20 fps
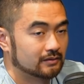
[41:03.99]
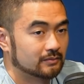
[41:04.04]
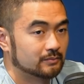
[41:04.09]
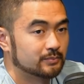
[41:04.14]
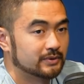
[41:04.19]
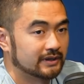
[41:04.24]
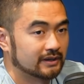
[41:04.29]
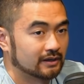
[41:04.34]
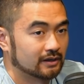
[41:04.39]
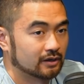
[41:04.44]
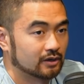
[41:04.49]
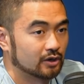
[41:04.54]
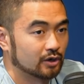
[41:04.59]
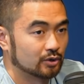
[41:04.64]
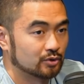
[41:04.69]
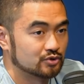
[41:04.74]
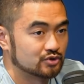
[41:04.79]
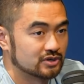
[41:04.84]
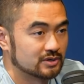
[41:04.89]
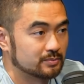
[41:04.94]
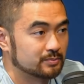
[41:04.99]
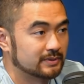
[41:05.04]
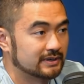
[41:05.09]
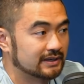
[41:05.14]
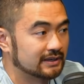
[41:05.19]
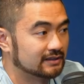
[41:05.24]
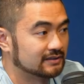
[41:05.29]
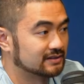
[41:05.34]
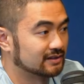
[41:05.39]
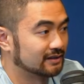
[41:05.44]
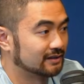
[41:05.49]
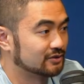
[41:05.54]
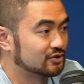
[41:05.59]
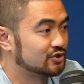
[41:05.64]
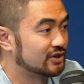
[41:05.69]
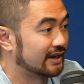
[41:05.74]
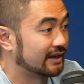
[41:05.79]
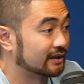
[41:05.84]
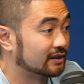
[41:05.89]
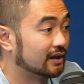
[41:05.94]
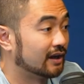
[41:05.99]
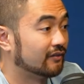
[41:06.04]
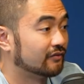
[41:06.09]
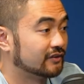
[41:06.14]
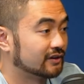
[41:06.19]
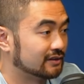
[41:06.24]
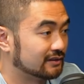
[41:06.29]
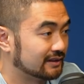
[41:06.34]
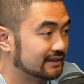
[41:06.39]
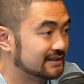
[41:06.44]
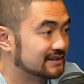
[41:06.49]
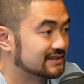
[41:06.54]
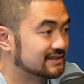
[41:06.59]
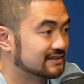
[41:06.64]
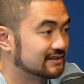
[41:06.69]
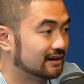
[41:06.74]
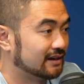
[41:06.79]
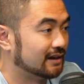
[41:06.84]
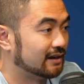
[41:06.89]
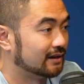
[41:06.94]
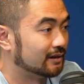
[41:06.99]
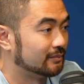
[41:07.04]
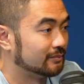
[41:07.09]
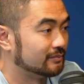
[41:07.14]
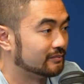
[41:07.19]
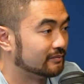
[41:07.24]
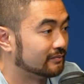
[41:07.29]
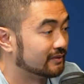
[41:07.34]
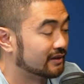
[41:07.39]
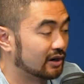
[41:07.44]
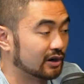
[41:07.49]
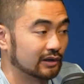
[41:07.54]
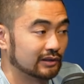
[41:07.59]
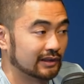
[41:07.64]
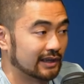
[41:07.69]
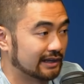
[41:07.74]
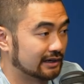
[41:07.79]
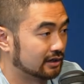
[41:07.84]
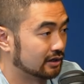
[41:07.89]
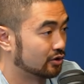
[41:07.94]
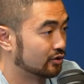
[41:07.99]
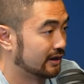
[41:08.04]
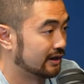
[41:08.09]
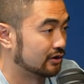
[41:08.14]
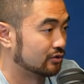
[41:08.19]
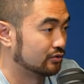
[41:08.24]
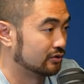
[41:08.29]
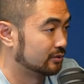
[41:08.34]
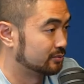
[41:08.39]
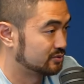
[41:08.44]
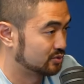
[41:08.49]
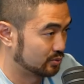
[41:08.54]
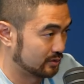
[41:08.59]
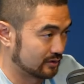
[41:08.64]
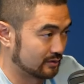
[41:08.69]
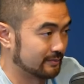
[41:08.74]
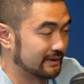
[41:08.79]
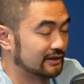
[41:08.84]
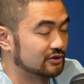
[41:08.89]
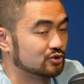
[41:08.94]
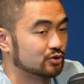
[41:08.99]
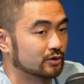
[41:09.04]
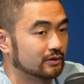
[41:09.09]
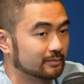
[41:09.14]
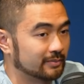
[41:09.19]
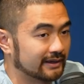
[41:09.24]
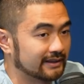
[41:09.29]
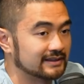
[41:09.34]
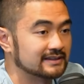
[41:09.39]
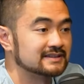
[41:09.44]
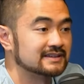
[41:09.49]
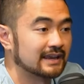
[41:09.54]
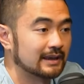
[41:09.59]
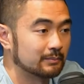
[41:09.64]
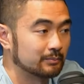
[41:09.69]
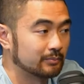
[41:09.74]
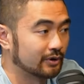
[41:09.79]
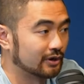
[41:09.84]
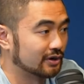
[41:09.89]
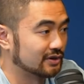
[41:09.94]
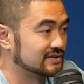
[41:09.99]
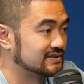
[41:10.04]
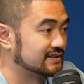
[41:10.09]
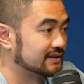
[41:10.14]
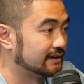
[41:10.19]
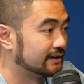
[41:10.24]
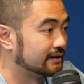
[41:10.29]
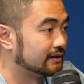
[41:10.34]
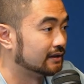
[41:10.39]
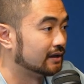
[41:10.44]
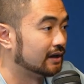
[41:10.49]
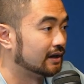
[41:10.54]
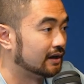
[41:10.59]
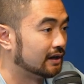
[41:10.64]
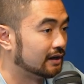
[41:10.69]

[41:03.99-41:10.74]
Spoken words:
a co-GP to check it off their list. There are a lot of great groups. We were mentored by the same person.